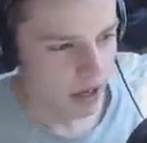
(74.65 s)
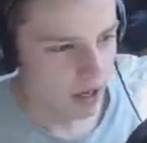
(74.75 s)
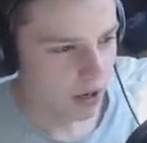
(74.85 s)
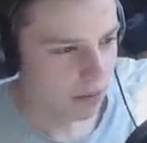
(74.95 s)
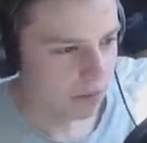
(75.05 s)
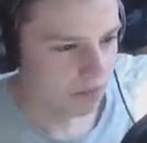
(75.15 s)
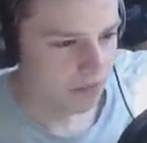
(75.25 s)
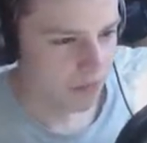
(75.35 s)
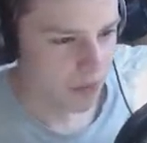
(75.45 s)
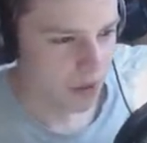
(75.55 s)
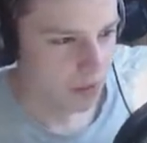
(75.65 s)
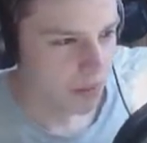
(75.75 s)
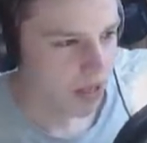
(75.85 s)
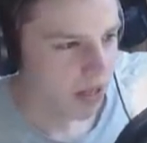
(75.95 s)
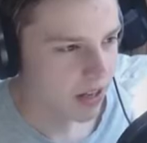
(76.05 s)
Um,
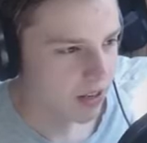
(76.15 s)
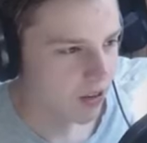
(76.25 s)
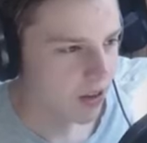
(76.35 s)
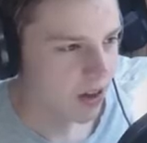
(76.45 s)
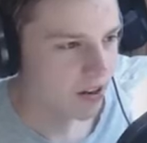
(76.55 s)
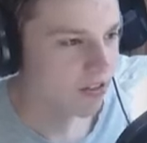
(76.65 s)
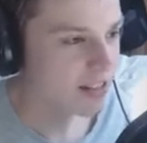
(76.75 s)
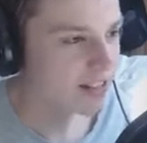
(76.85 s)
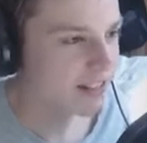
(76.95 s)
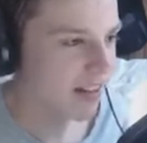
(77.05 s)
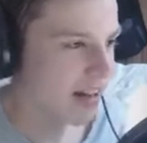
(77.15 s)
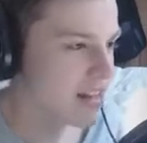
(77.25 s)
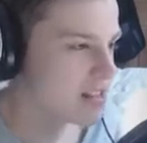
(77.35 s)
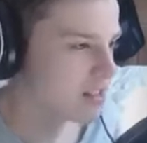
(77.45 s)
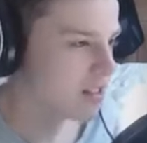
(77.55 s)
but yeah, I, I, think at
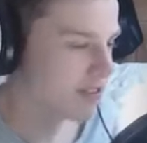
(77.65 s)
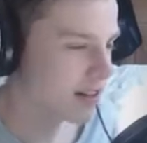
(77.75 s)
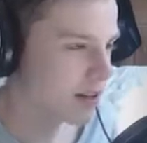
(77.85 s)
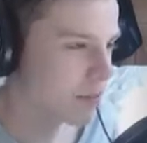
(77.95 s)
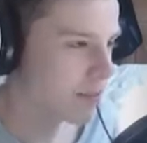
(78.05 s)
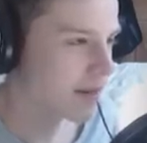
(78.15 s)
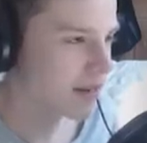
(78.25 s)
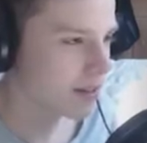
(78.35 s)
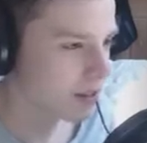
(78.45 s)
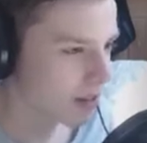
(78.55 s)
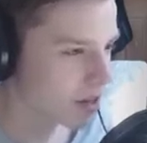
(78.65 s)
least I think I'm back.